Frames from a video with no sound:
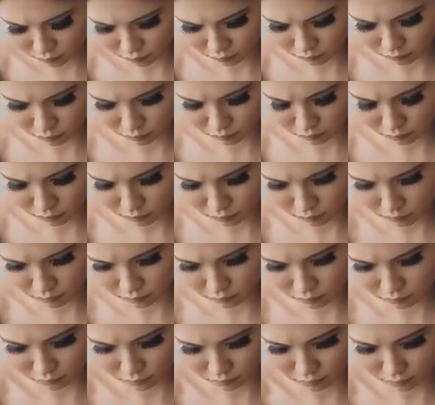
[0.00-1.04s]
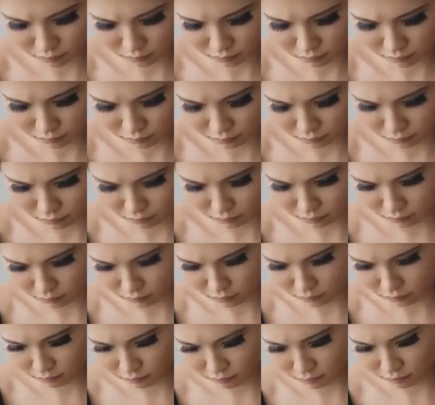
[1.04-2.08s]

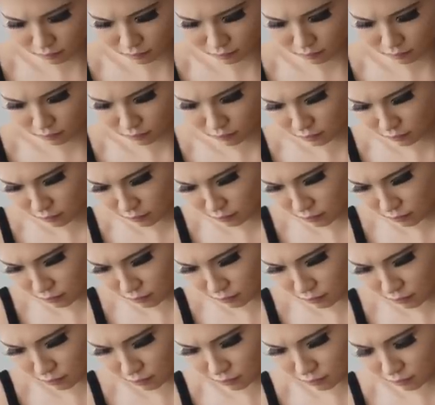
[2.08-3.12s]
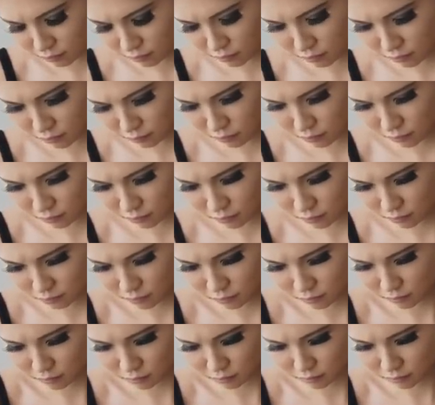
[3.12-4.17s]

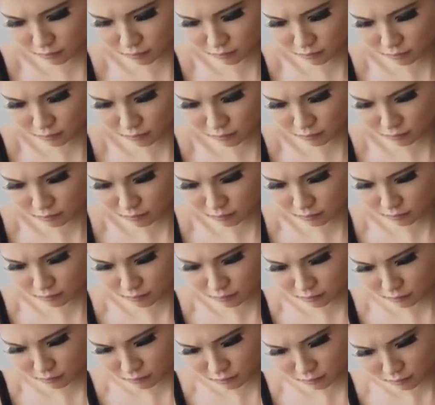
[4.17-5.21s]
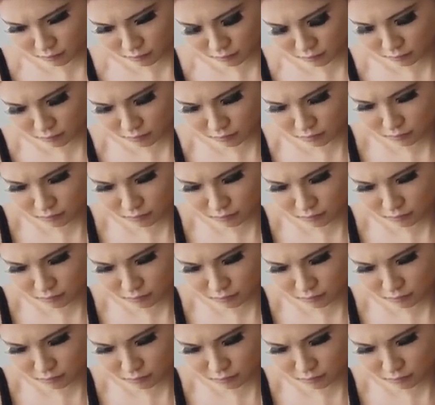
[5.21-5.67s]
No one is speaking in this clip.